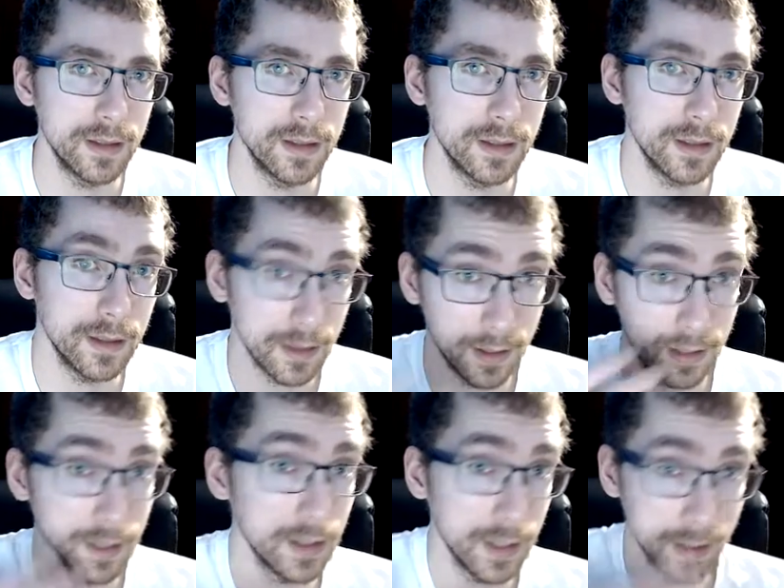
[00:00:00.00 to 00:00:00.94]
Because of
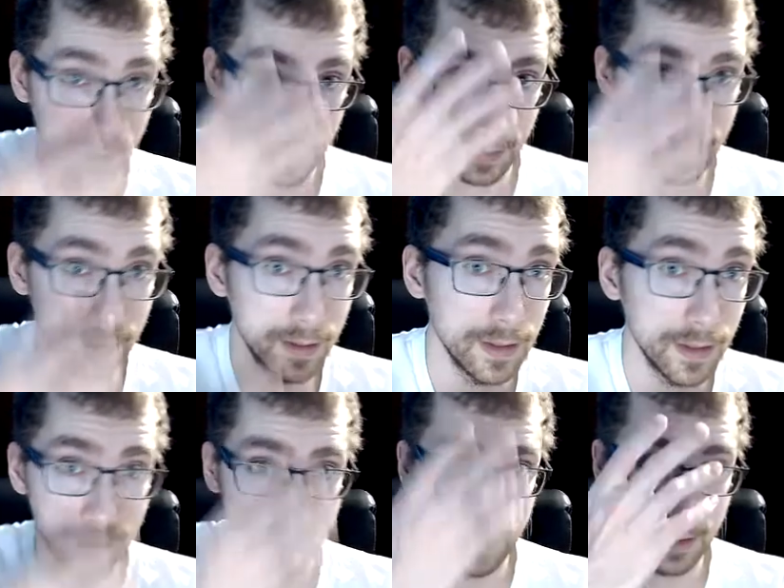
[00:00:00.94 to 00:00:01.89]
the
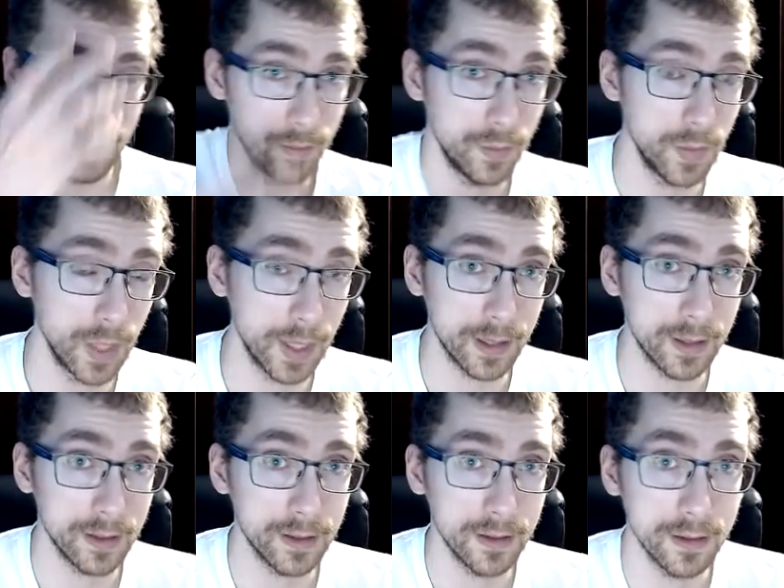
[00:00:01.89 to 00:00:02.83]
black
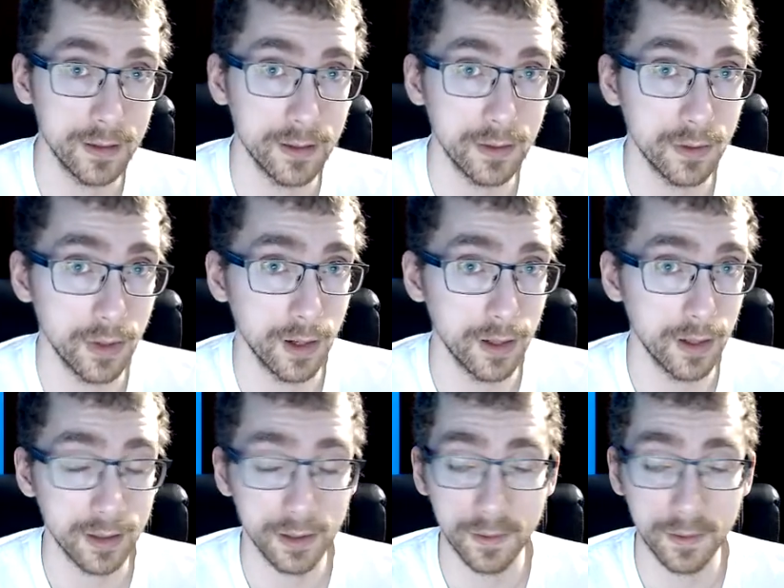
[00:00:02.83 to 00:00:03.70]
cloth.